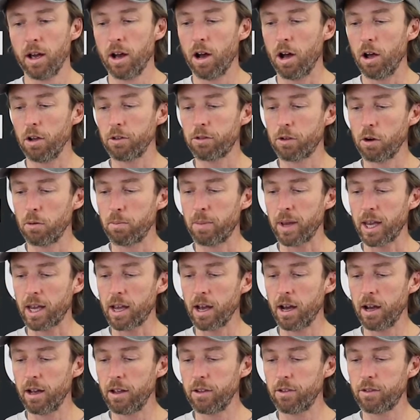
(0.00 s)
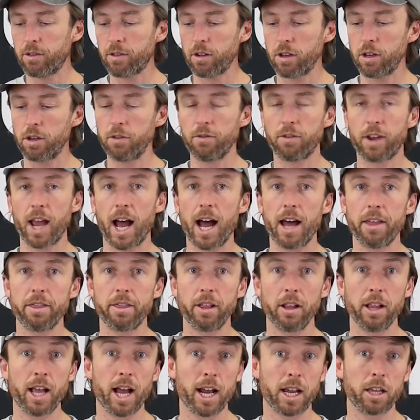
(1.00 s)
Also, because you've got
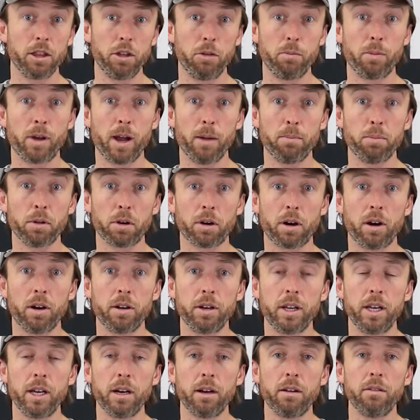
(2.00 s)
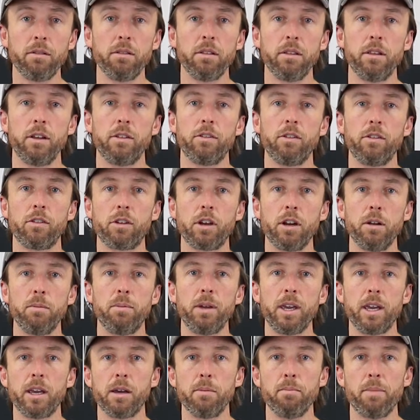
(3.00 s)
the LockNLube coupler on here, this is going to
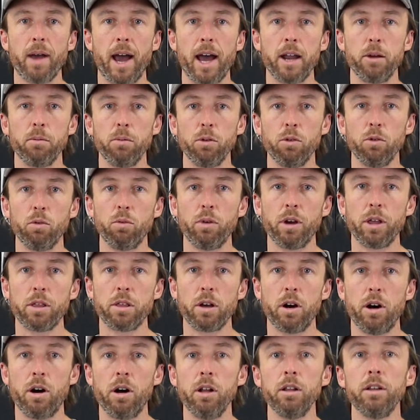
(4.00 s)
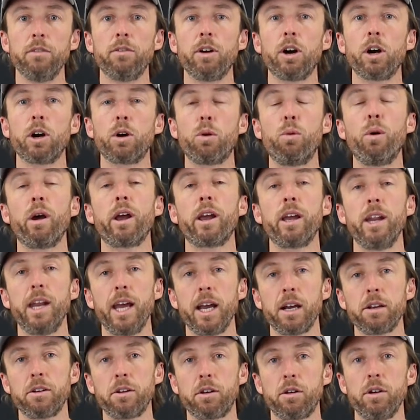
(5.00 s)
be compatible with all of our quick
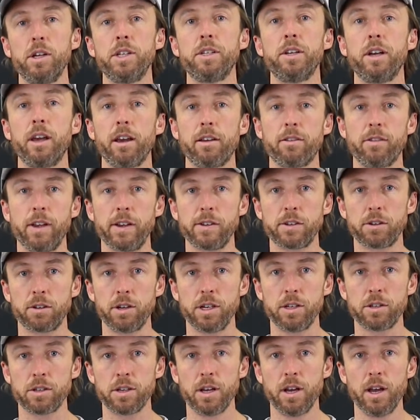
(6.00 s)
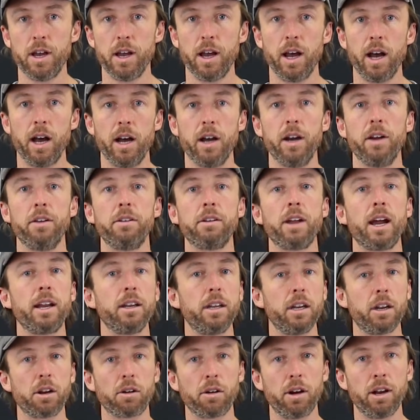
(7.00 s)
connect greasing accessories,
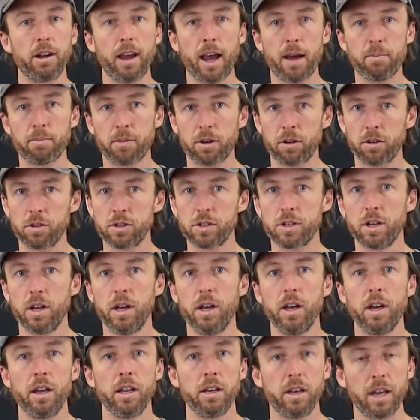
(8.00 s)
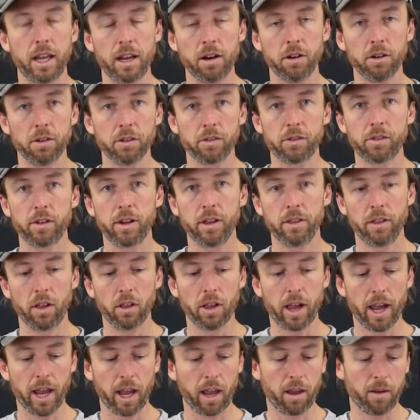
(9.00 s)
90-degree adapters, needles, and the
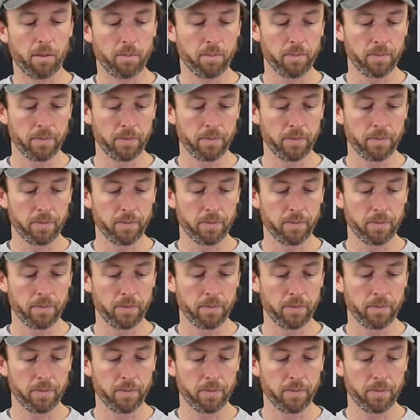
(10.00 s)
like.